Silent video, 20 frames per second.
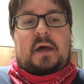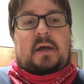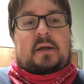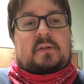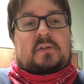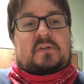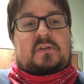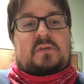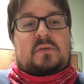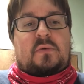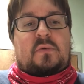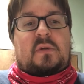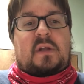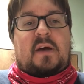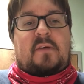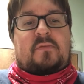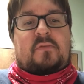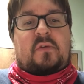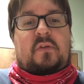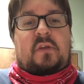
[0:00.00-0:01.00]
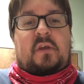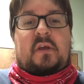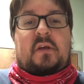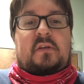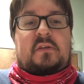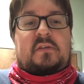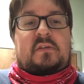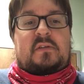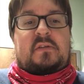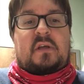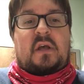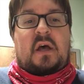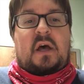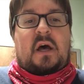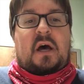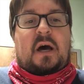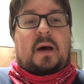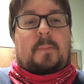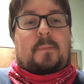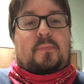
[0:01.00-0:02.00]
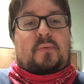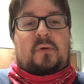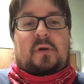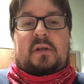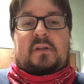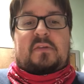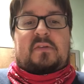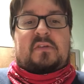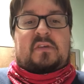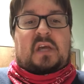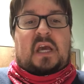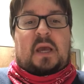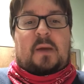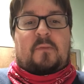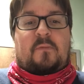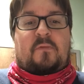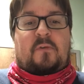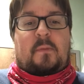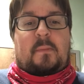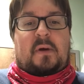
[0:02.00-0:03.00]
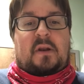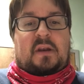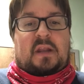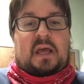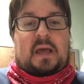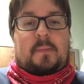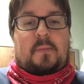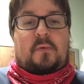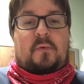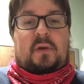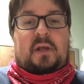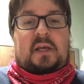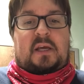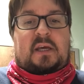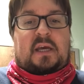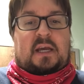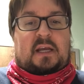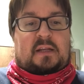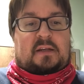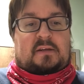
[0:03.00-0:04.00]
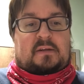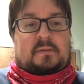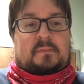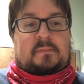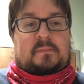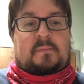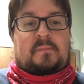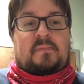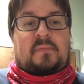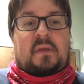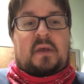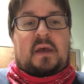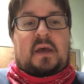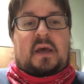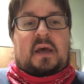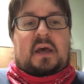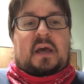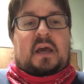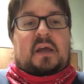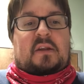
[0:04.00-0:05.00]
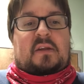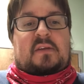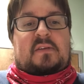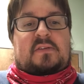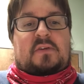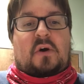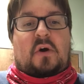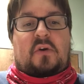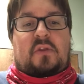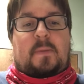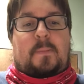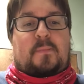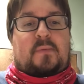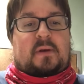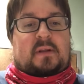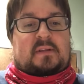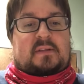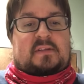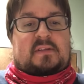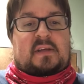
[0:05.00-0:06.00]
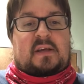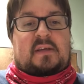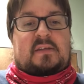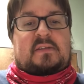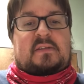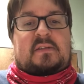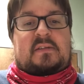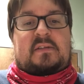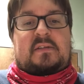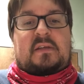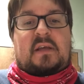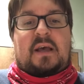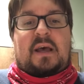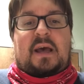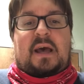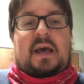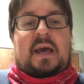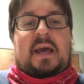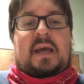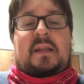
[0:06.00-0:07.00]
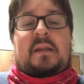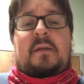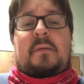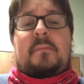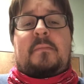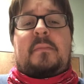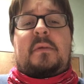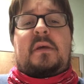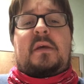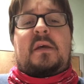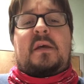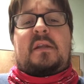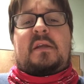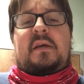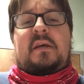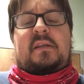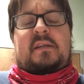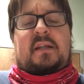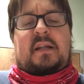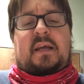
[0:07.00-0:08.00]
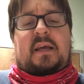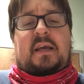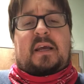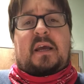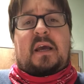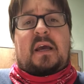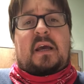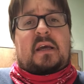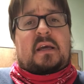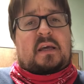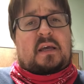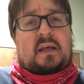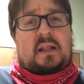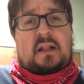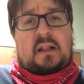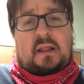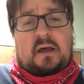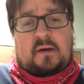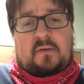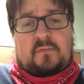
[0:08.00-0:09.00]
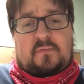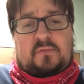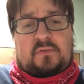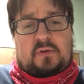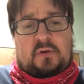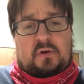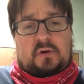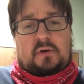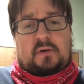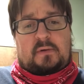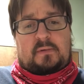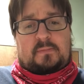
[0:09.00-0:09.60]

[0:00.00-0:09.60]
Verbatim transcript: and soon after this, a prince came from a neighboring kingdom, and he saw the princess, and immediately he loved her.